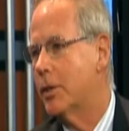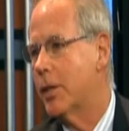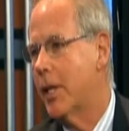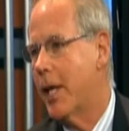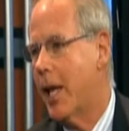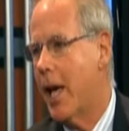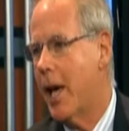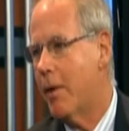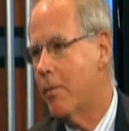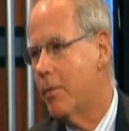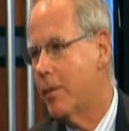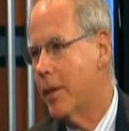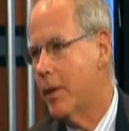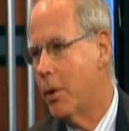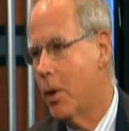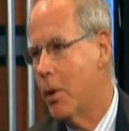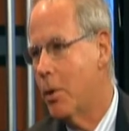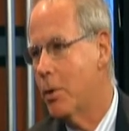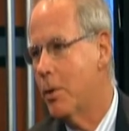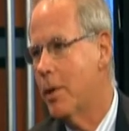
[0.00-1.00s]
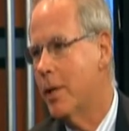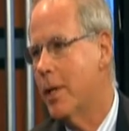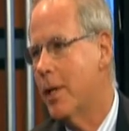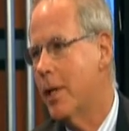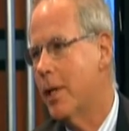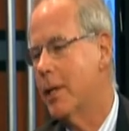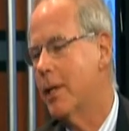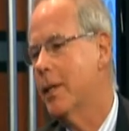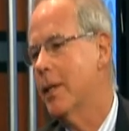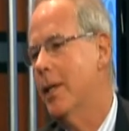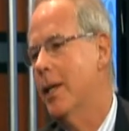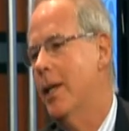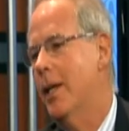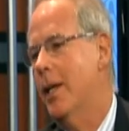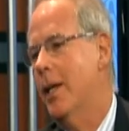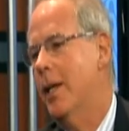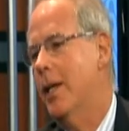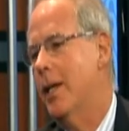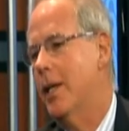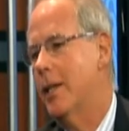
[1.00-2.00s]
They have their own
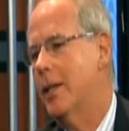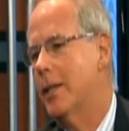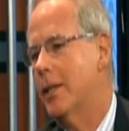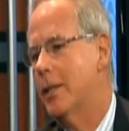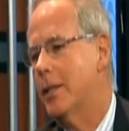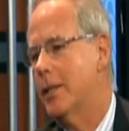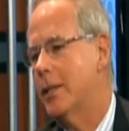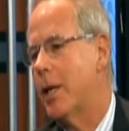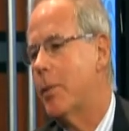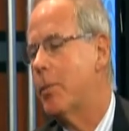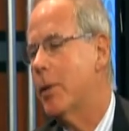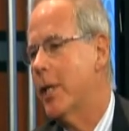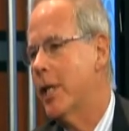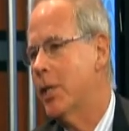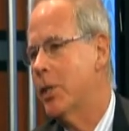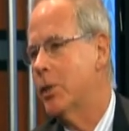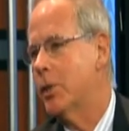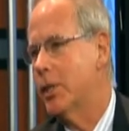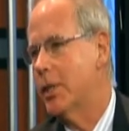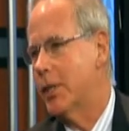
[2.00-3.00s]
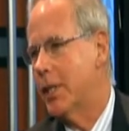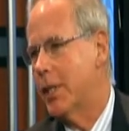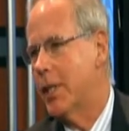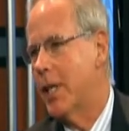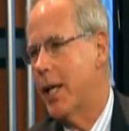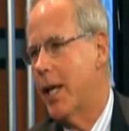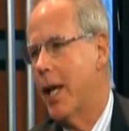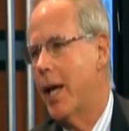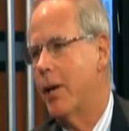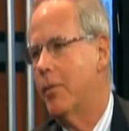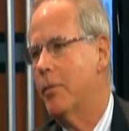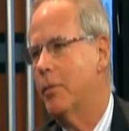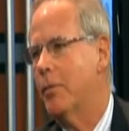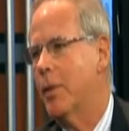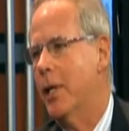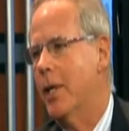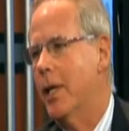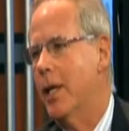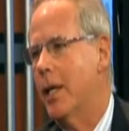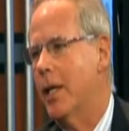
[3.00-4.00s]
separate injuries that they have.
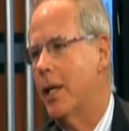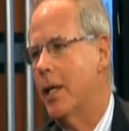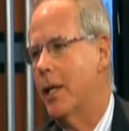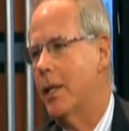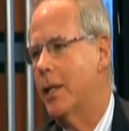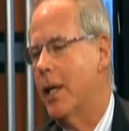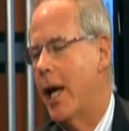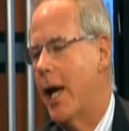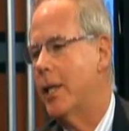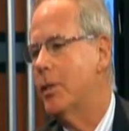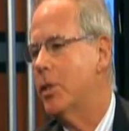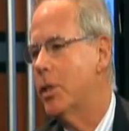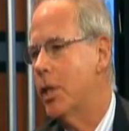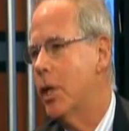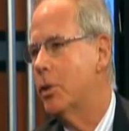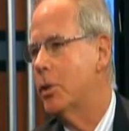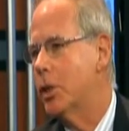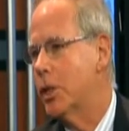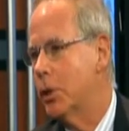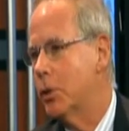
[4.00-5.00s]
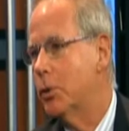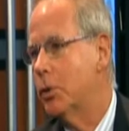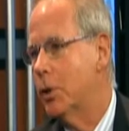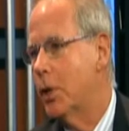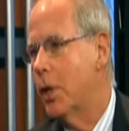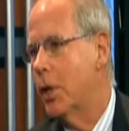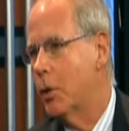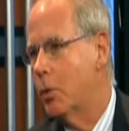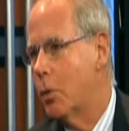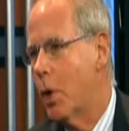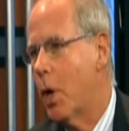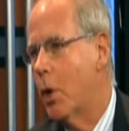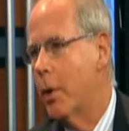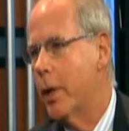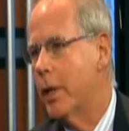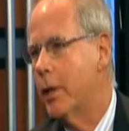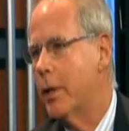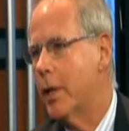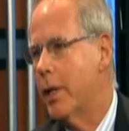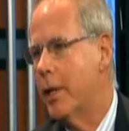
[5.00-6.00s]
As you know, children are
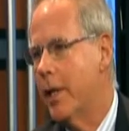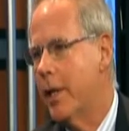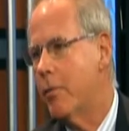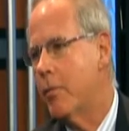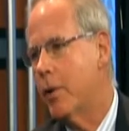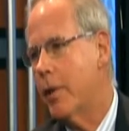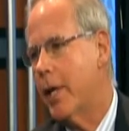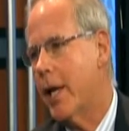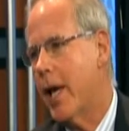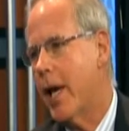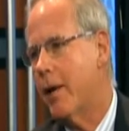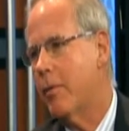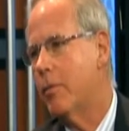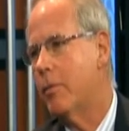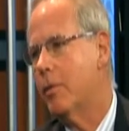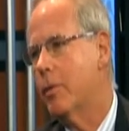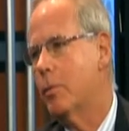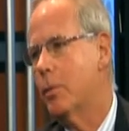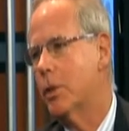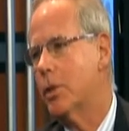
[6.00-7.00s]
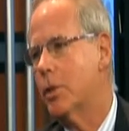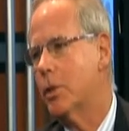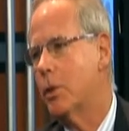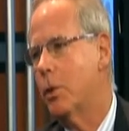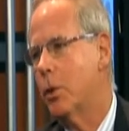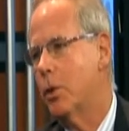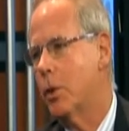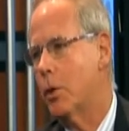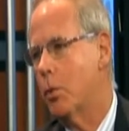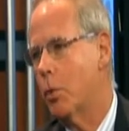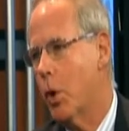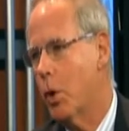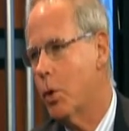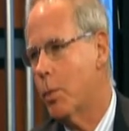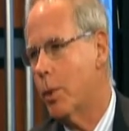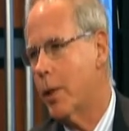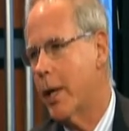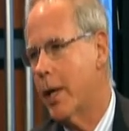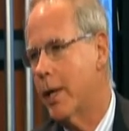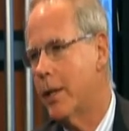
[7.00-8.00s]
growing, and therefore they have what's called the
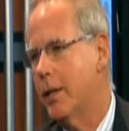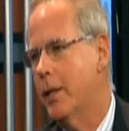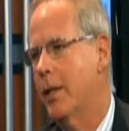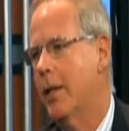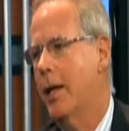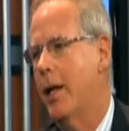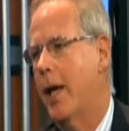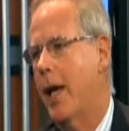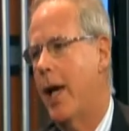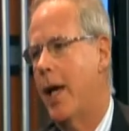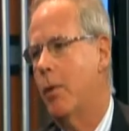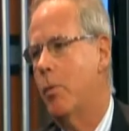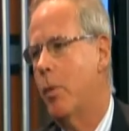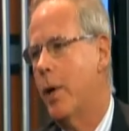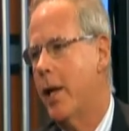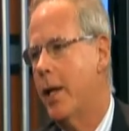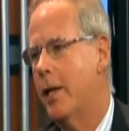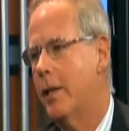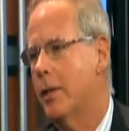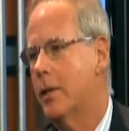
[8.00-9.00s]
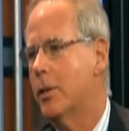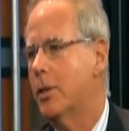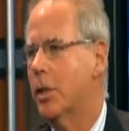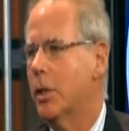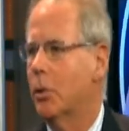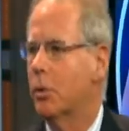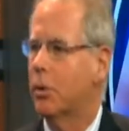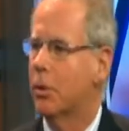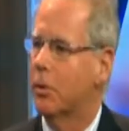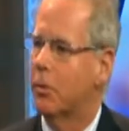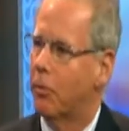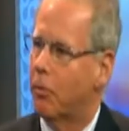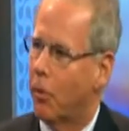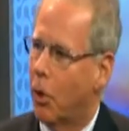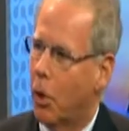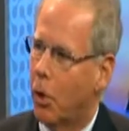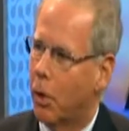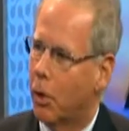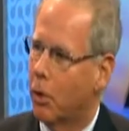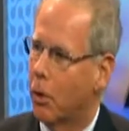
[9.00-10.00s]
growth plate. And when children
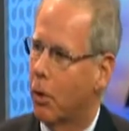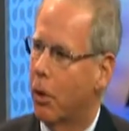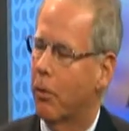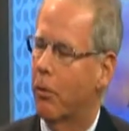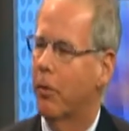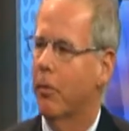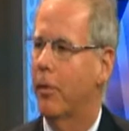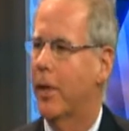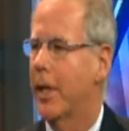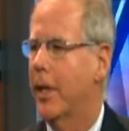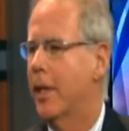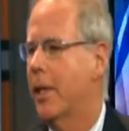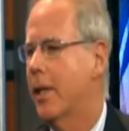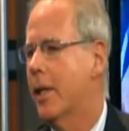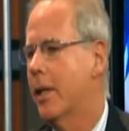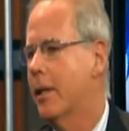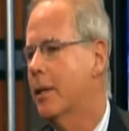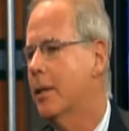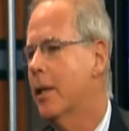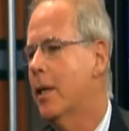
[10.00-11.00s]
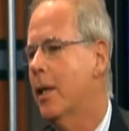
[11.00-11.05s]
fall off of a